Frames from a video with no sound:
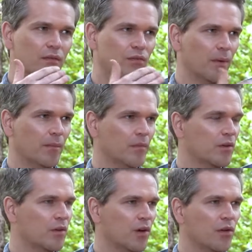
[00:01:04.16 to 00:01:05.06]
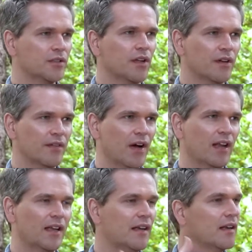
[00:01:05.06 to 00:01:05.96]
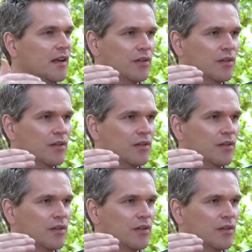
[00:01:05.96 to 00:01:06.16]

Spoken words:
from the lowest note on the violin